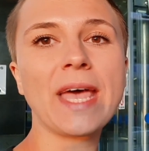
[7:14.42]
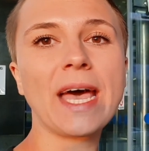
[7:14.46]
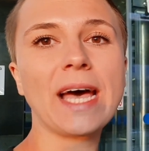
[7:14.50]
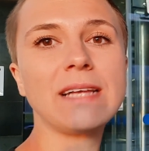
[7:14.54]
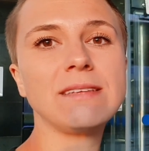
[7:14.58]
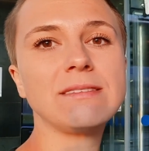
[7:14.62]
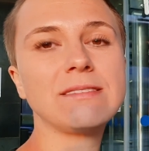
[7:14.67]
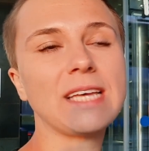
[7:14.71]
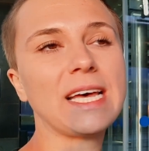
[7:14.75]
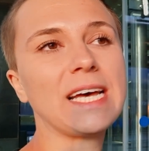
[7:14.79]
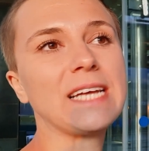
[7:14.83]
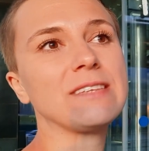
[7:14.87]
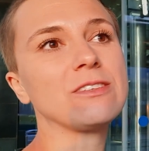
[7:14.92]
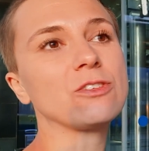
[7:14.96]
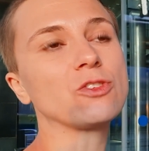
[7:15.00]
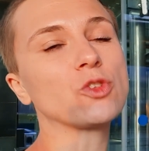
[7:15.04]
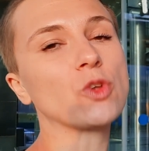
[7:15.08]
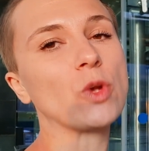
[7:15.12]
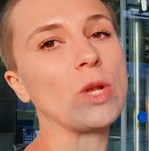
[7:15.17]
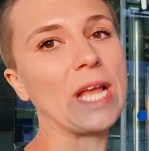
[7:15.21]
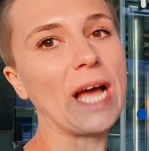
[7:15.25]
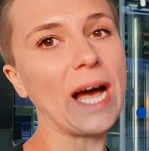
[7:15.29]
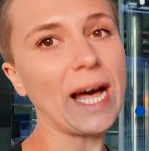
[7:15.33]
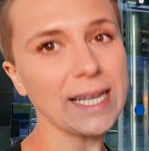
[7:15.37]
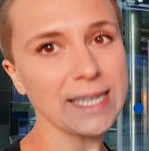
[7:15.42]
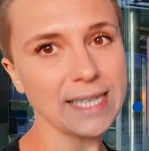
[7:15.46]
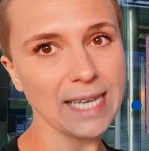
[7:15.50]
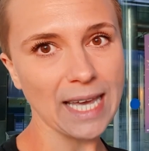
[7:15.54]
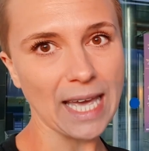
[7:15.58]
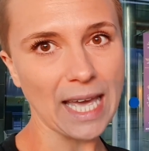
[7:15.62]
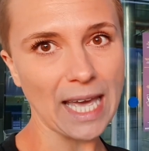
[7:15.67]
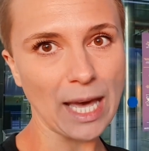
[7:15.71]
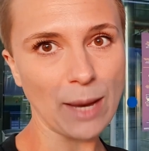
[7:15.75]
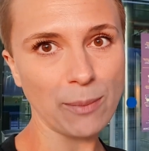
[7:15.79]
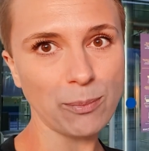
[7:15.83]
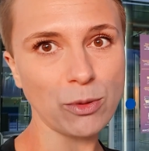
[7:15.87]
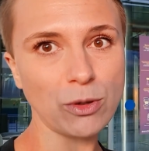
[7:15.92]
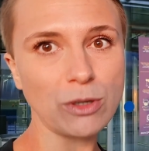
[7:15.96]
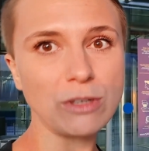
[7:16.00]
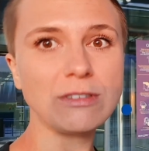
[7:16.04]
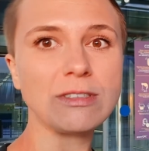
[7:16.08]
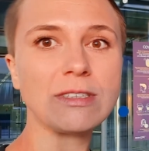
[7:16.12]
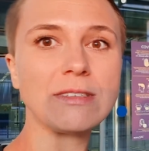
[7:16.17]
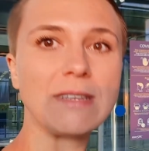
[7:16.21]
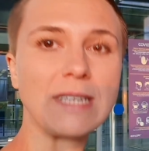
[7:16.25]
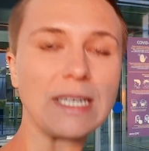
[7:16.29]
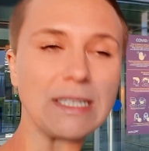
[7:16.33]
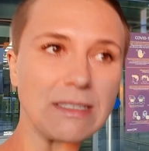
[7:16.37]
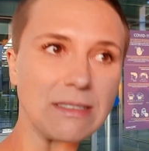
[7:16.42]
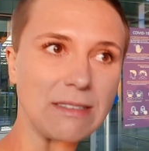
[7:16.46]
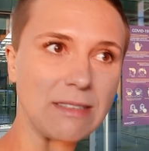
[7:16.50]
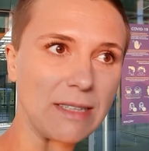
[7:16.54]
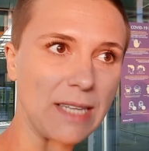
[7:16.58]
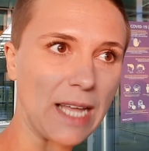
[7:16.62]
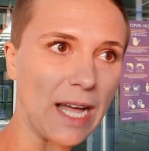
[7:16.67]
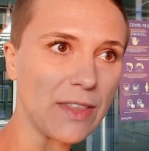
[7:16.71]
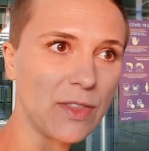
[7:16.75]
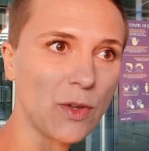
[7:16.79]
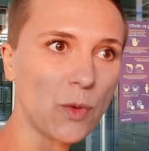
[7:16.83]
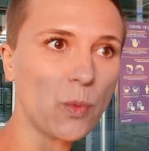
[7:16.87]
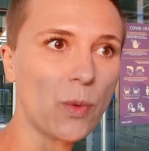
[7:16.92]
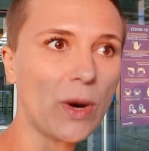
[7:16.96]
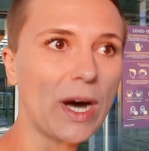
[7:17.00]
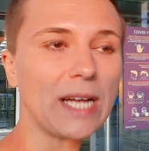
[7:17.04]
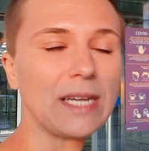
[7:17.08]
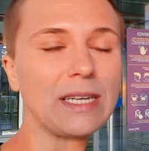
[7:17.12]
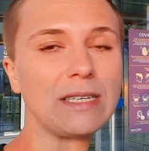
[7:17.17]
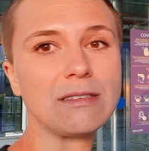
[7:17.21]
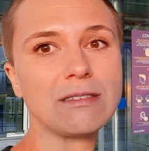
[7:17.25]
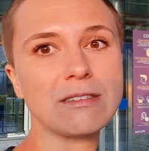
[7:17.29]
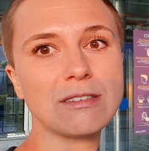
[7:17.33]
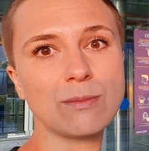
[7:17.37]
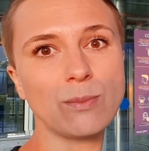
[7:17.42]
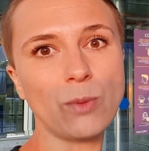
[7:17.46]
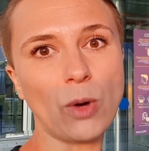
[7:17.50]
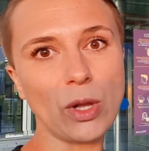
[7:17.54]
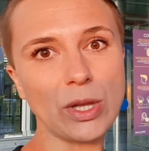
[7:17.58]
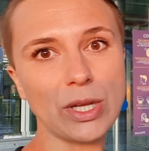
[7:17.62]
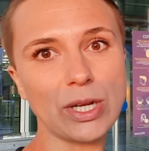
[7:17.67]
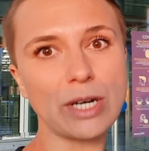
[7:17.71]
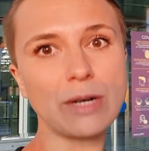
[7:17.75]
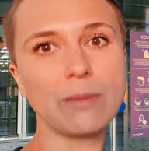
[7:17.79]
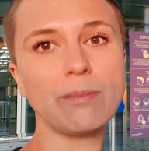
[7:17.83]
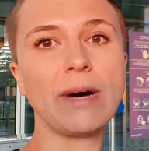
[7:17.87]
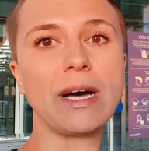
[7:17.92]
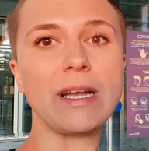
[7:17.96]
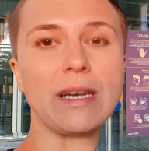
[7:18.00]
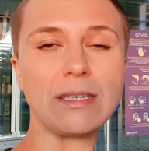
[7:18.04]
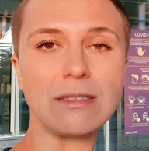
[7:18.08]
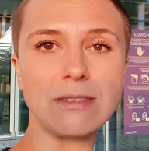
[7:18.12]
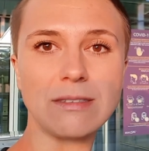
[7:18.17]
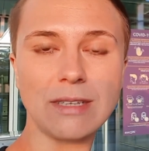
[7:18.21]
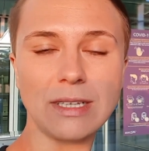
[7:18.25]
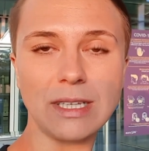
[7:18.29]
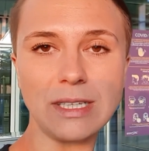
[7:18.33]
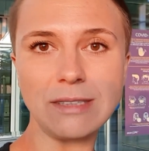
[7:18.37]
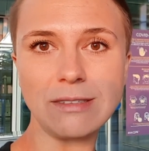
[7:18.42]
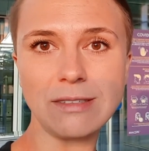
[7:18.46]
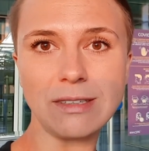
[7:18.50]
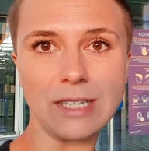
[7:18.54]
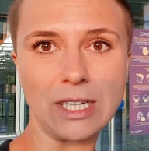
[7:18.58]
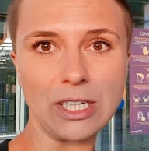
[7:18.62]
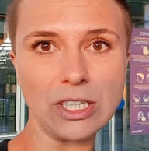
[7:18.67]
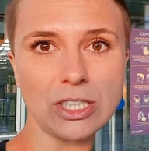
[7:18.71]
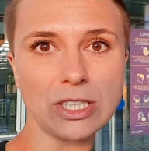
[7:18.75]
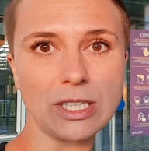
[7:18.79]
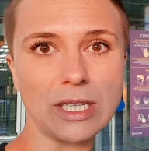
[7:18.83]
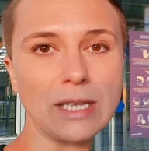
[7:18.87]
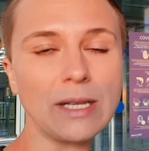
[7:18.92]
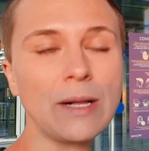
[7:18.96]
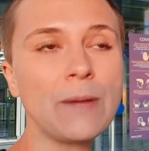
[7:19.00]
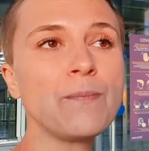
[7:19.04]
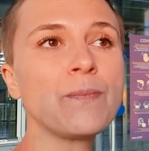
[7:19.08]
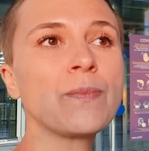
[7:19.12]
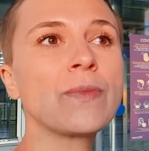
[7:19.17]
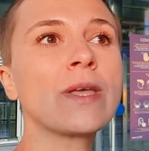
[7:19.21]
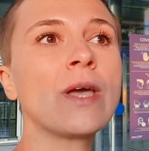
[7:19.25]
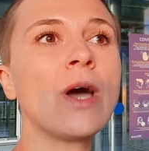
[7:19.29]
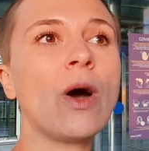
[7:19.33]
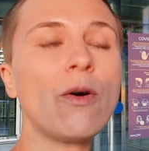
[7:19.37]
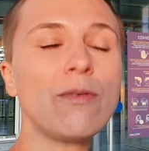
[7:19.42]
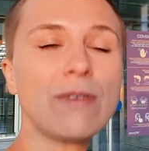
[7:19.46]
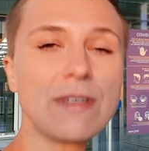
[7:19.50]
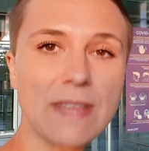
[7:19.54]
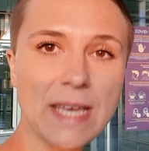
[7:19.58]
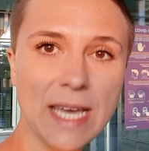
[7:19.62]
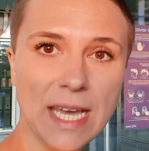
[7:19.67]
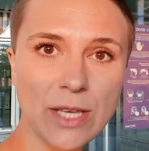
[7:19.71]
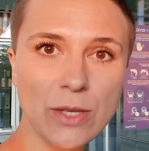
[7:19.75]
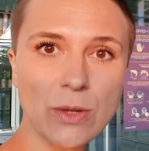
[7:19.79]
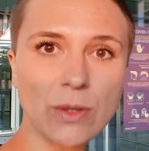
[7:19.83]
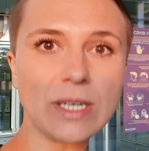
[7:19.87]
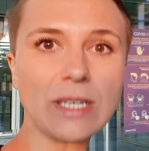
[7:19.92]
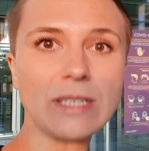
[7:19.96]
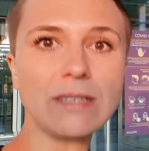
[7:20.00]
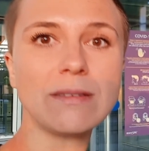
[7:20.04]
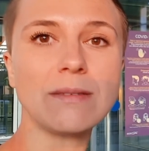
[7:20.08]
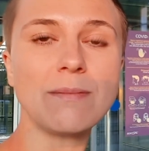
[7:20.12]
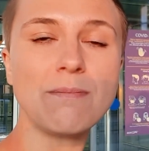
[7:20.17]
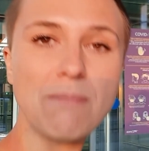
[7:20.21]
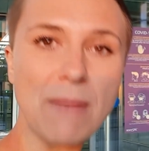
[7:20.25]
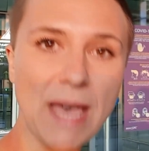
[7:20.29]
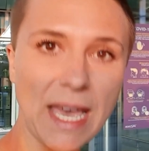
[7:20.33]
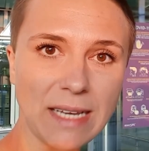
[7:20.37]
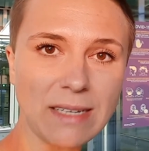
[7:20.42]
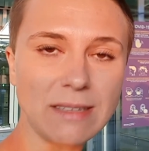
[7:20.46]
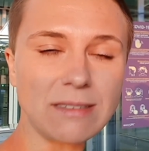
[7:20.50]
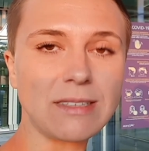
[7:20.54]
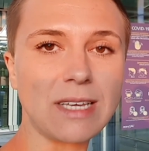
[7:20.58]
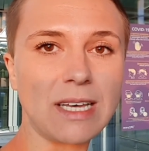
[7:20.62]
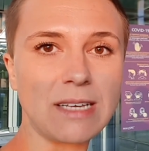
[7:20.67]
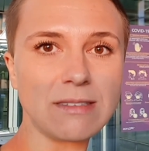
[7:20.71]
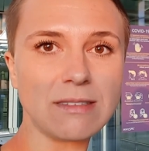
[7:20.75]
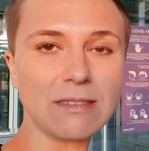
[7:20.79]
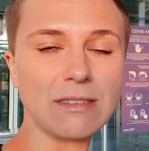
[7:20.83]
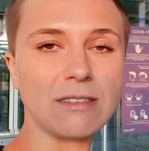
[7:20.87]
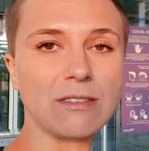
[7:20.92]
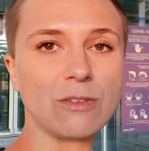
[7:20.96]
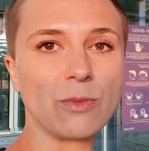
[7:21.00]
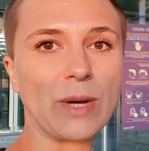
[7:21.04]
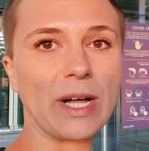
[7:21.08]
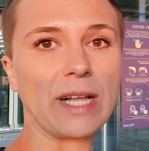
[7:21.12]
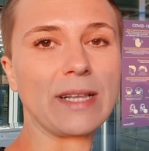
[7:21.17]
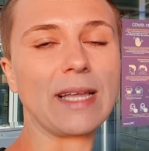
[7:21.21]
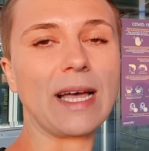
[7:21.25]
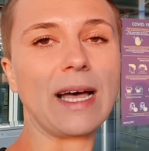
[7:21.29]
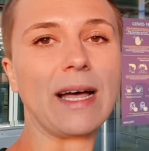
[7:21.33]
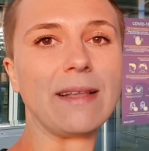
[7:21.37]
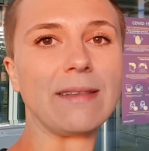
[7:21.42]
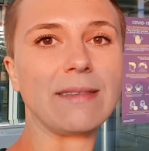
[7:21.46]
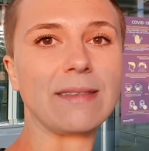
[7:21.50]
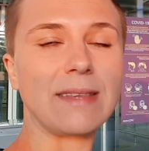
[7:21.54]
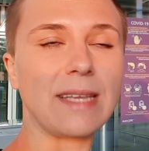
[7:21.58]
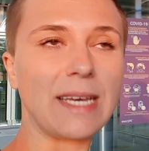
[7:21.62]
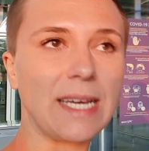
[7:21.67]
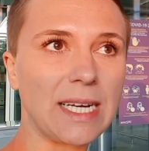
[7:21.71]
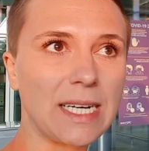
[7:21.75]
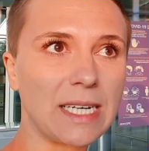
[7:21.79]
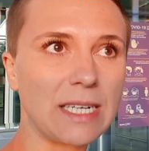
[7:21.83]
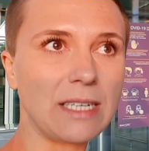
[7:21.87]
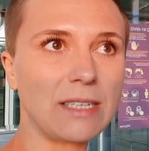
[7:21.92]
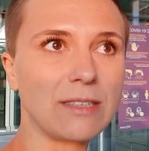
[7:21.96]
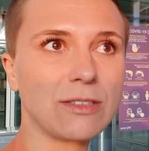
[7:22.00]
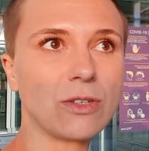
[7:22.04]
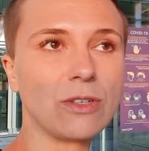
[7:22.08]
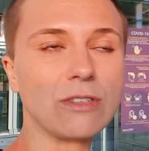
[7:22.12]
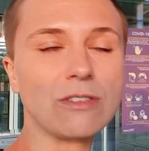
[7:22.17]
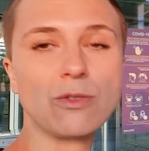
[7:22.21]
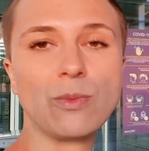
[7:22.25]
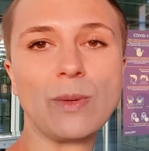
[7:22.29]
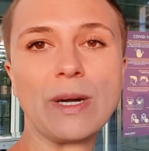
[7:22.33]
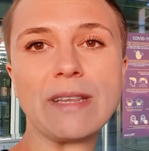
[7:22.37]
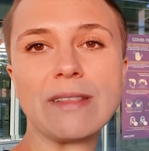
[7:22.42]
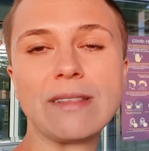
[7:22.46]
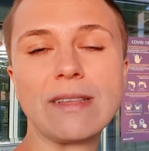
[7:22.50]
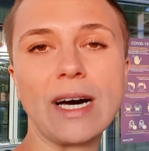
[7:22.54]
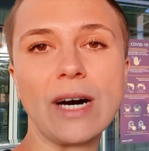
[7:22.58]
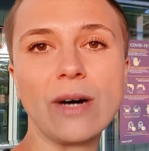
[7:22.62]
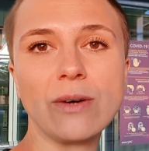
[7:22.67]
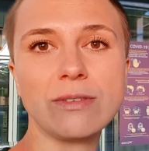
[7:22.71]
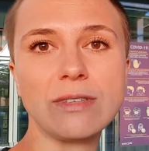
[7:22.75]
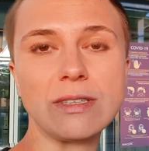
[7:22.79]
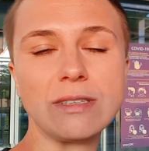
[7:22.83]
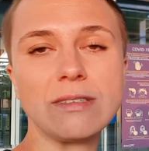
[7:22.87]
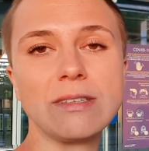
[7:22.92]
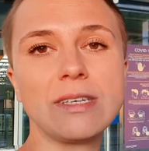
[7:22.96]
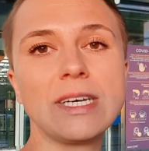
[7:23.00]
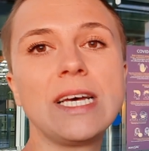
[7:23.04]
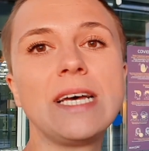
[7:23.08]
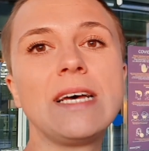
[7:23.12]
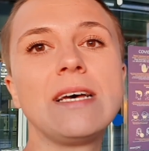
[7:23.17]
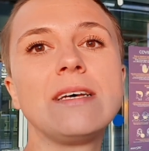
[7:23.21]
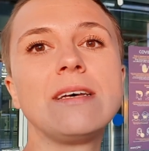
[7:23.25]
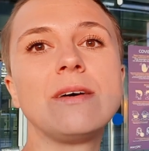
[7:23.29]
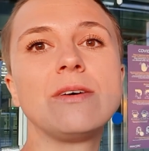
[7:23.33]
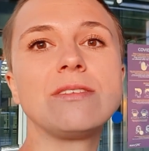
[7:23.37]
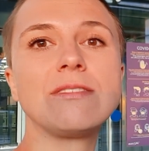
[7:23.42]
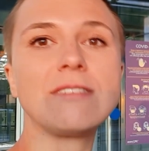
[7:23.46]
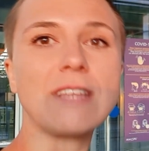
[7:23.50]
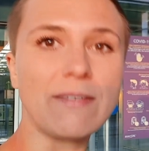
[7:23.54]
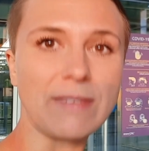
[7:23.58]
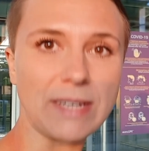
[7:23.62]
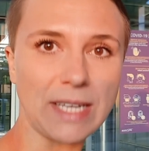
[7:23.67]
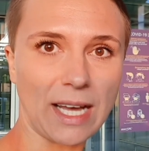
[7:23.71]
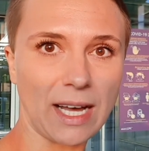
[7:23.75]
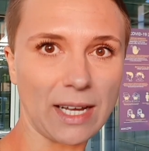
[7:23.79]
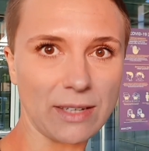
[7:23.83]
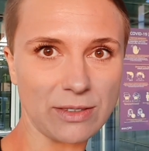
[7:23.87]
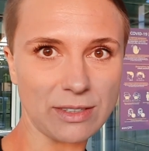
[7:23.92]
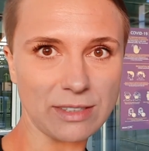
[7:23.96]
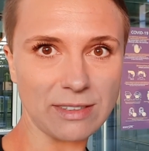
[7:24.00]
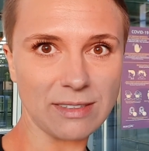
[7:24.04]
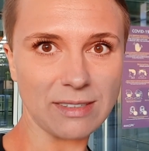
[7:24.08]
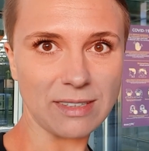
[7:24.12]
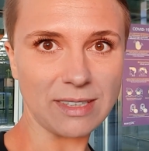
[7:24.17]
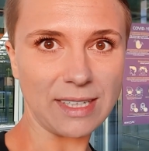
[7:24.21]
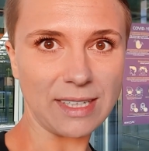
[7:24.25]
and at Juliana airport, that is another one. It's smaller, but it's still international. Over there you can make a test as well, and there it costs 1,700